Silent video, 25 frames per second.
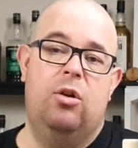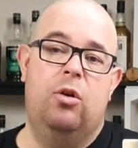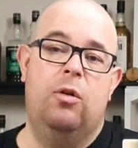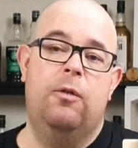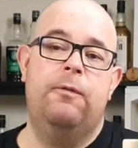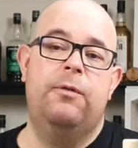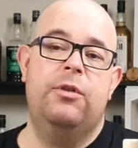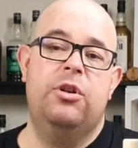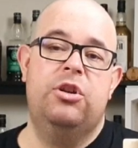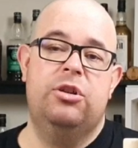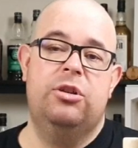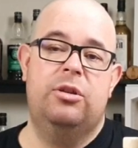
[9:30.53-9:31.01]

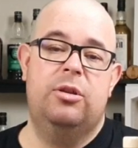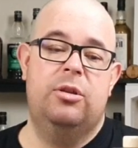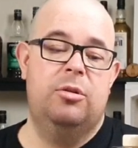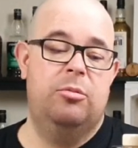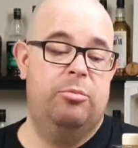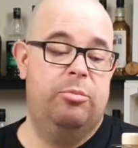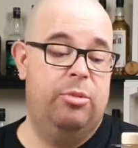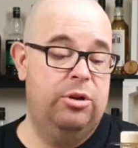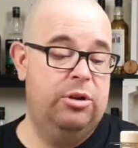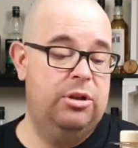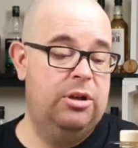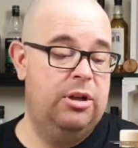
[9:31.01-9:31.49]

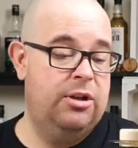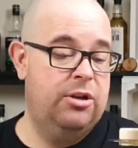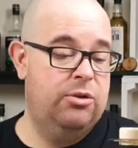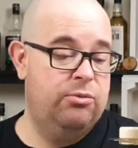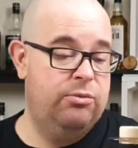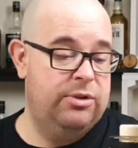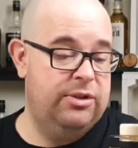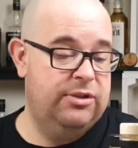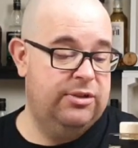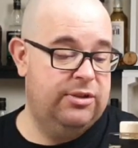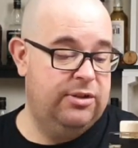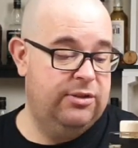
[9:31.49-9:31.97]
official bottling
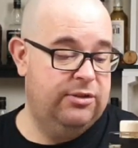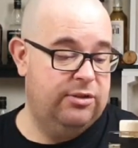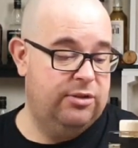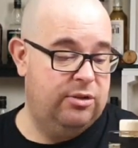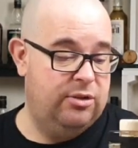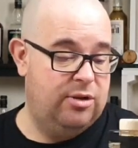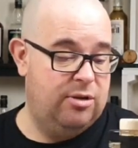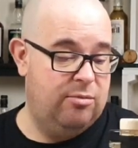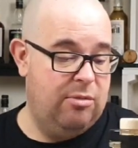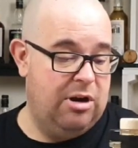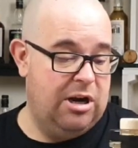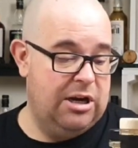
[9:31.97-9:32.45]
whiskies
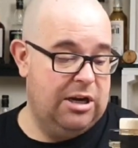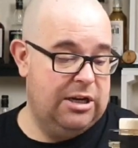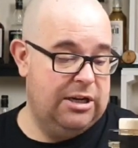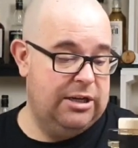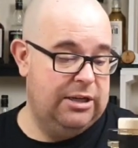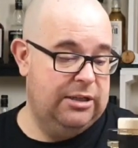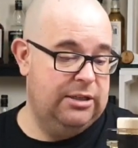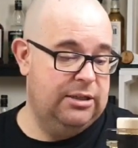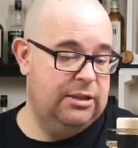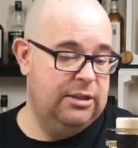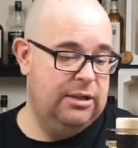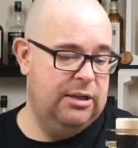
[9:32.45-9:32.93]
on the
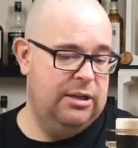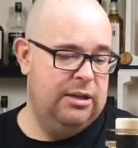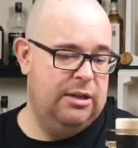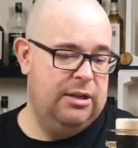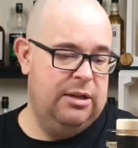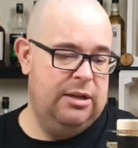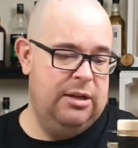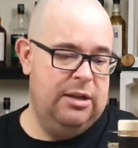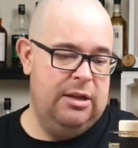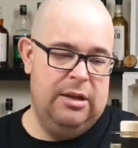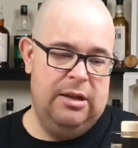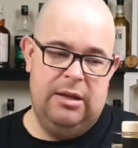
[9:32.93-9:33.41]
market.
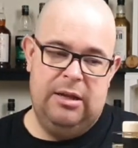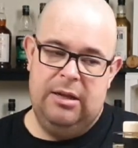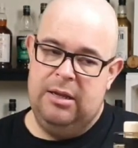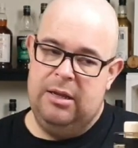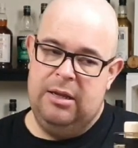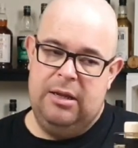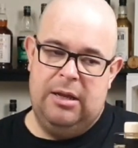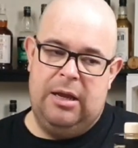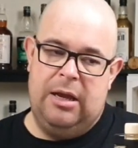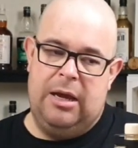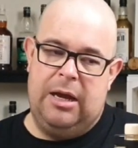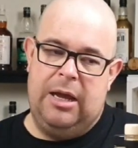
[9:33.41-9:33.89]

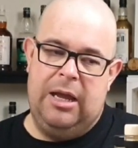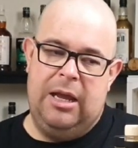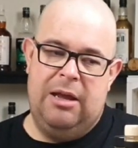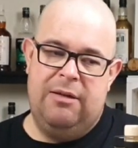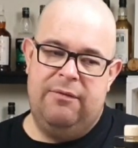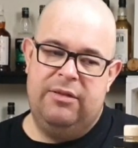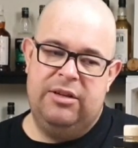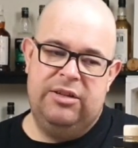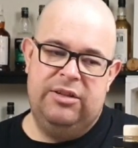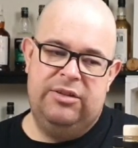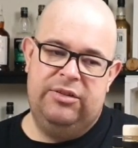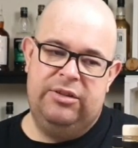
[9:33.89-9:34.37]
I
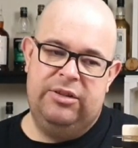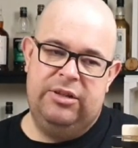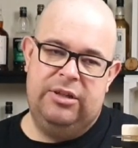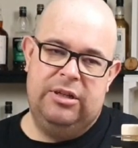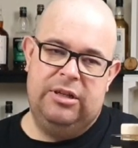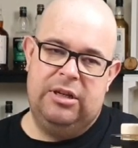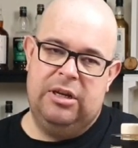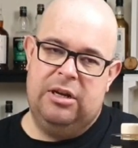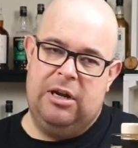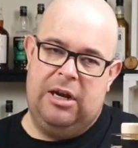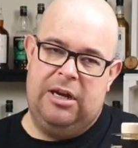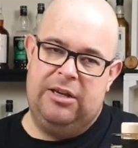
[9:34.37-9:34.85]
haven't
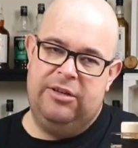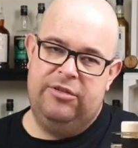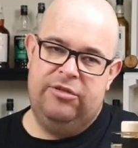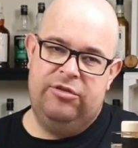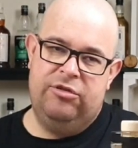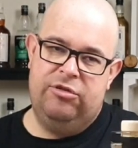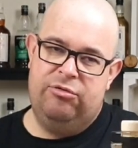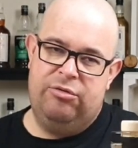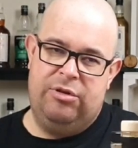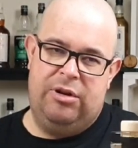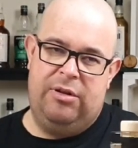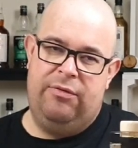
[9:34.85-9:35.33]
seen the cask
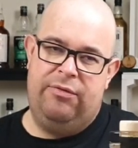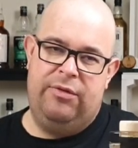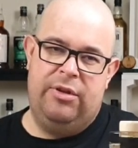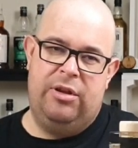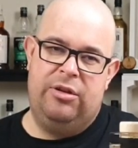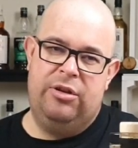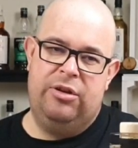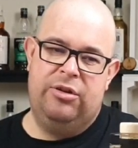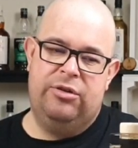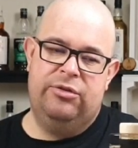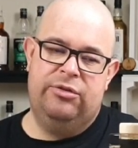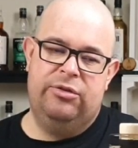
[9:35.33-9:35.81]
strength
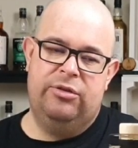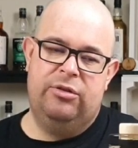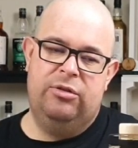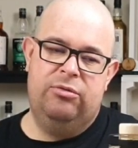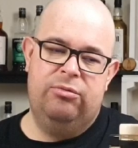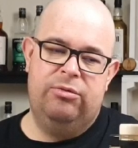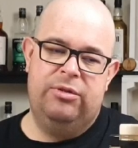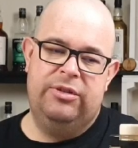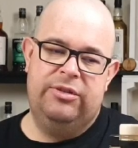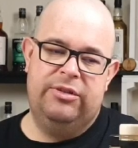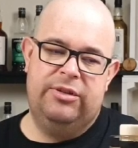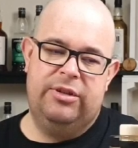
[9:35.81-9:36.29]
10 years
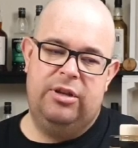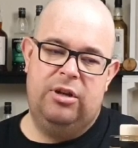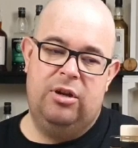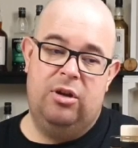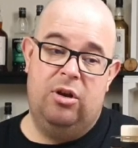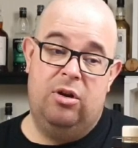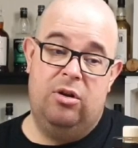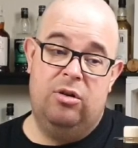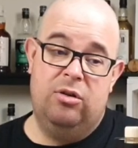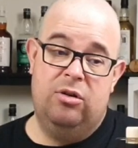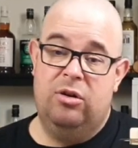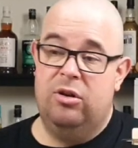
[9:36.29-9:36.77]
old whiskey
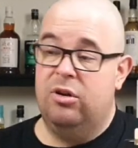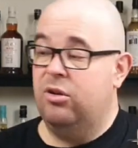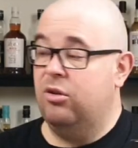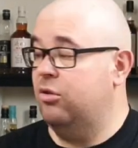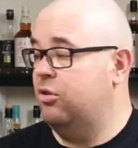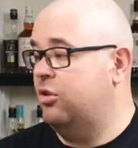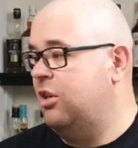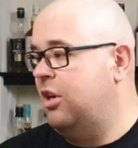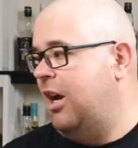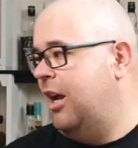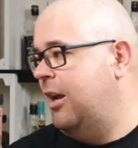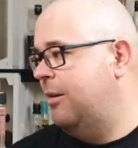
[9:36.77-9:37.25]

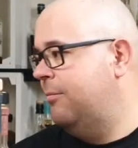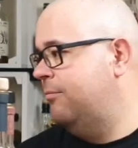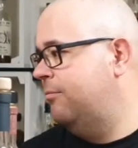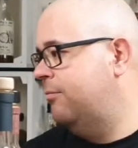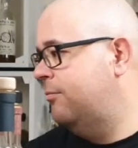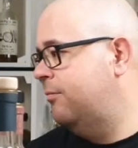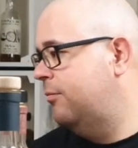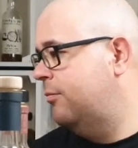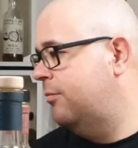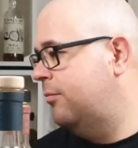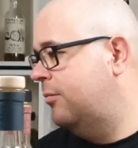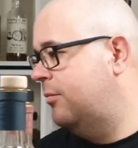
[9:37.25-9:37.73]
long time
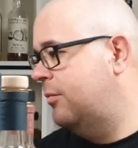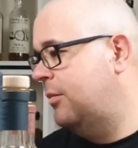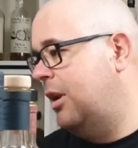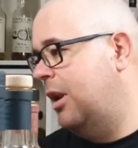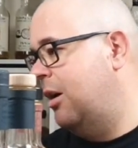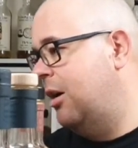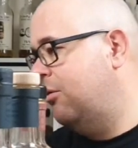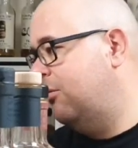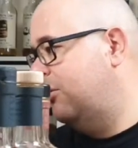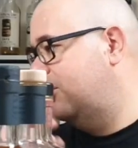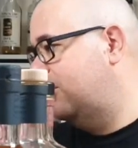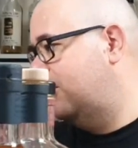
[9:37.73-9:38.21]

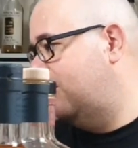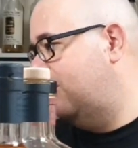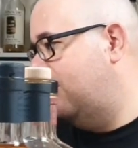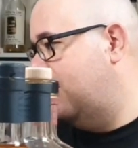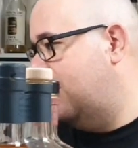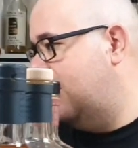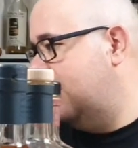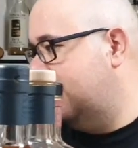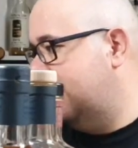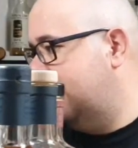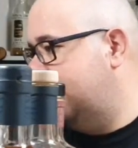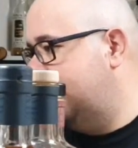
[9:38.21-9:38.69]
now on the
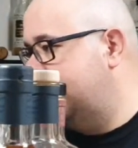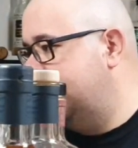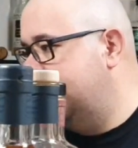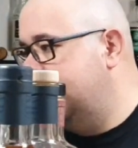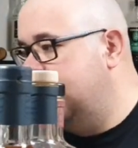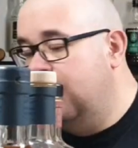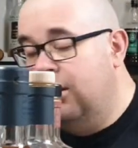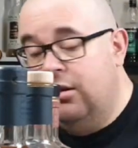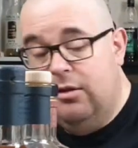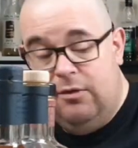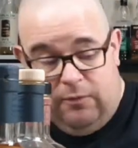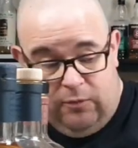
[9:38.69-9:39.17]
market.
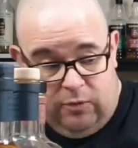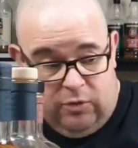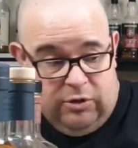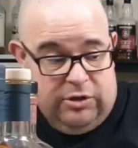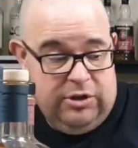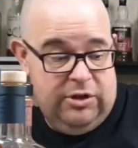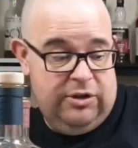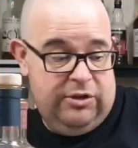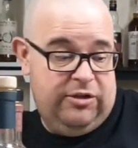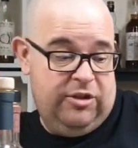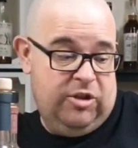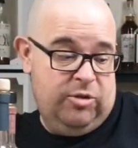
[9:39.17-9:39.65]

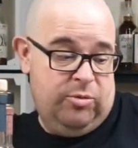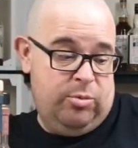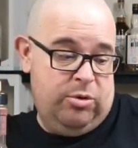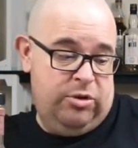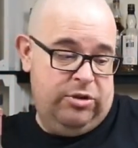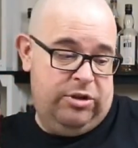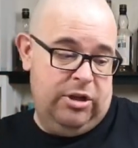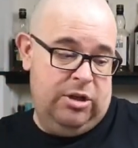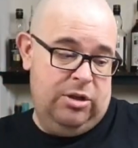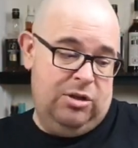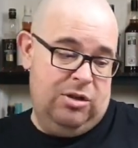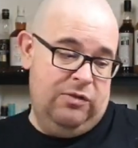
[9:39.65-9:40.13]

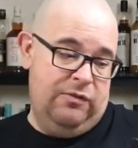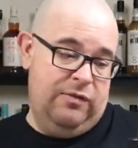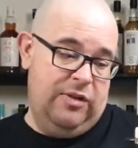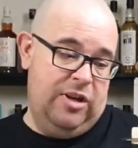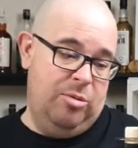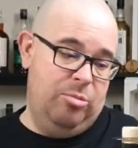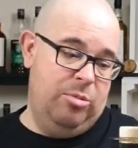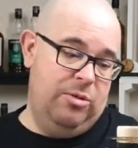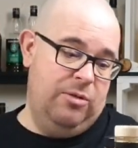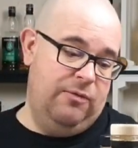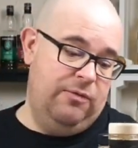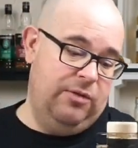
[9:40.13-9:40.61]
46% of
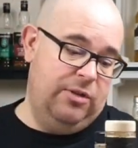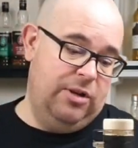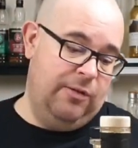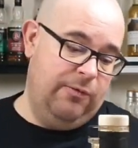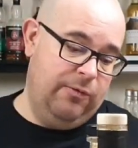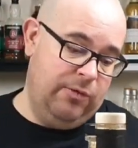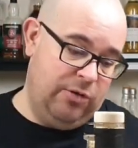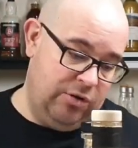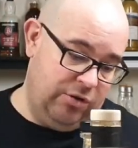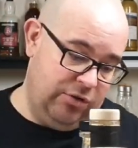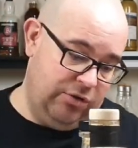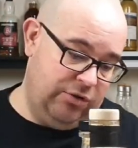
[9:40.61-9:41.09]
ABV,
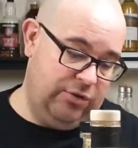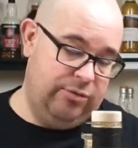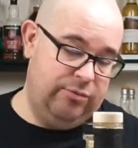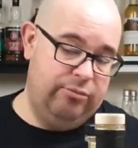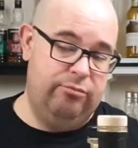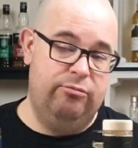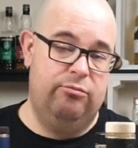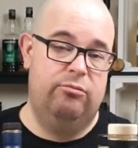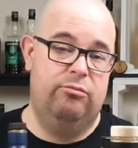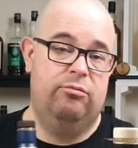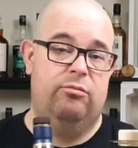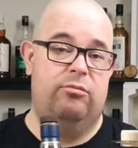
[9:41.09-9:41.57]
of
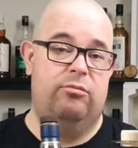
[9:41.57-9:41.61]
course,